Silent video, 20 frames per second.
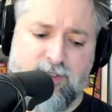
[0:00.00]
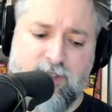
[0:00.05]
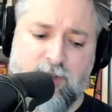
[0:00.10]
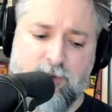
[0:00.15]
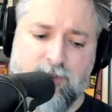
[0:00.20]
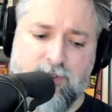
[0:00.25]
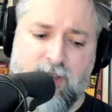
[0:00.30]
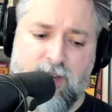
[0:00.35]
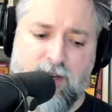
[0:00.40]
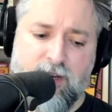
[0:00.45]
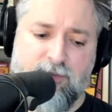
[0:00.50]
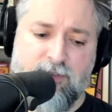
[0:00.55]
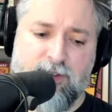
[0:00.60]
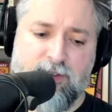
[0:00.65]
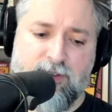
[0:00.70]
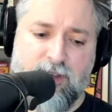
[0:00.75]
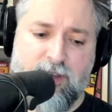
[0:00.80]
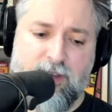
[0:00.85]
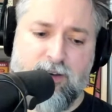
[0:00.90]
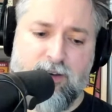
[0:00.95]
outside of
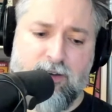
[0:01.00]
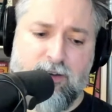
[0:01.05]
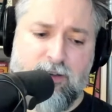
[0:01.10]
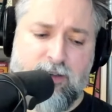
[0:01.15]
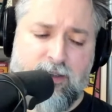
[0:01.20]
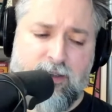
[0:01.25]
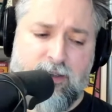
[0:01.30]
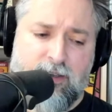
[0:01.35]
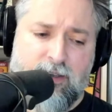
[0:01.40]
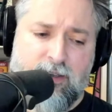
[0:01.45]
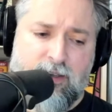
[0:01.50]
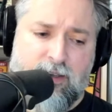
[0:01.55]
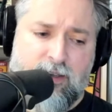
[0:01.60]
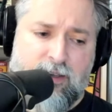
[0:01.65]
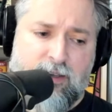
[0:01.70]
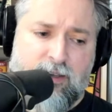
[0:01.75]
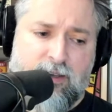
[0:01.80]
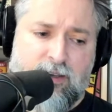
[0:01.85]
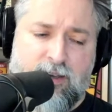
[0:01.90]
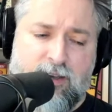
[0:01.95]
it that
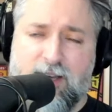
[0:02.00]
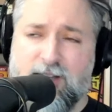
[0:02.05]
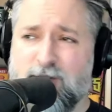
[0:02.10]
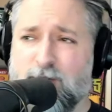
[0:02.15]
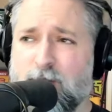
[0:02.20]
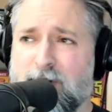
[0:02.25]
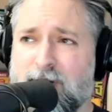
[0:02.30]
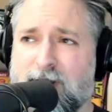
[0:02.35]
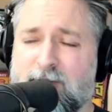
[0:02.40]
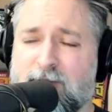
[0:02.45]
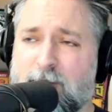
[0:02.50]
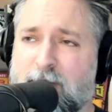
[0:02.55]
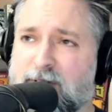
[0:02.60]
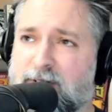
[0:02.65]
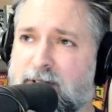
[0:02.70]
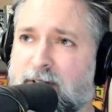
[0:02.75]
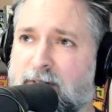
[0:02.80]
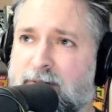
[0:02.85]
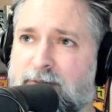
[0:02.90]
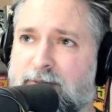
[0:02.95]
I just want to give
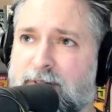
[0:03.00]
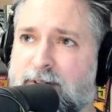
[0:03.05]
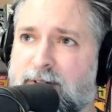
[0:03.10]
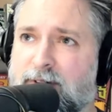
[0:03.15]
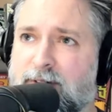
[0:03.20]
myself,